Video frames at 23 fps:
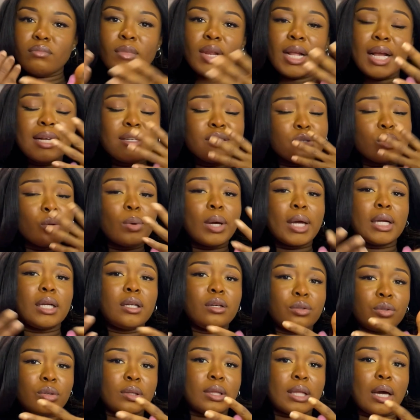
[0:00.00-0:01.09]
and so I
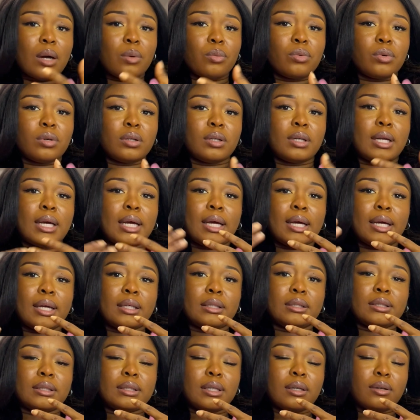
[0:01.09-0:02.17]
clicked on that one,
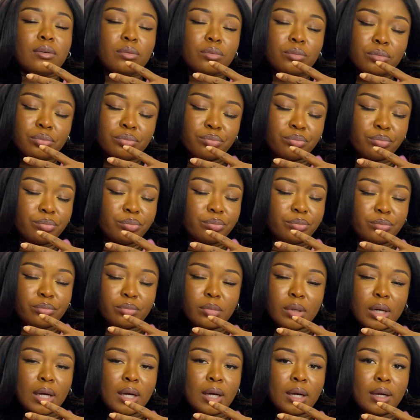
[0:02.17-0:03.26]
and
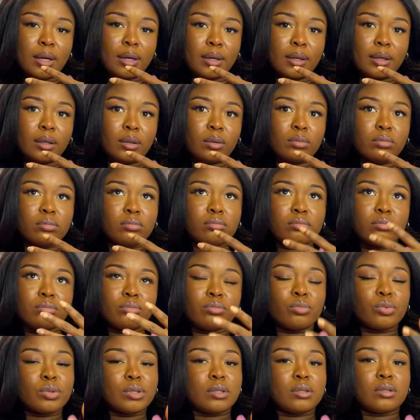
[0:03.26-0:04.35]
I
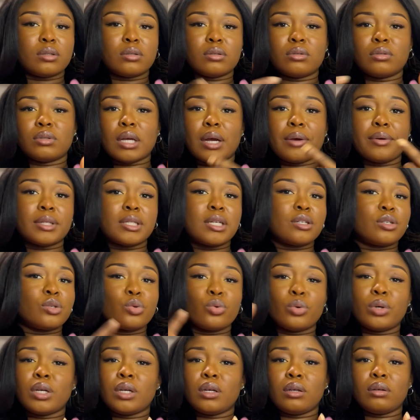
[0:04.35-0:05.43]
was directed
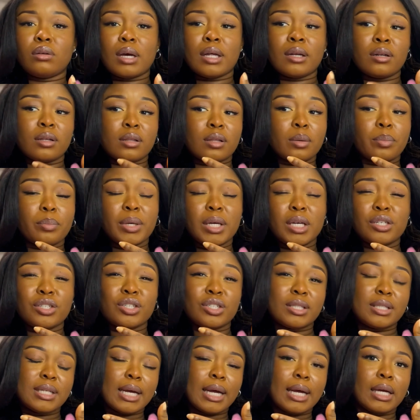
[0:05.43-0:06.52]
to another page
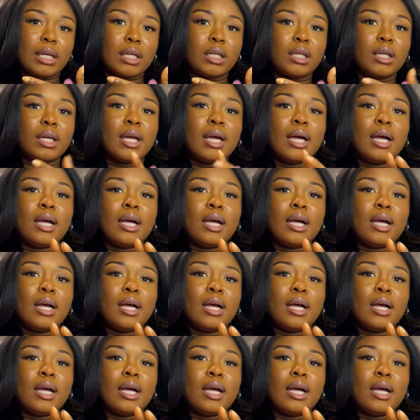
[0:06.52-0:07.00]
entirely.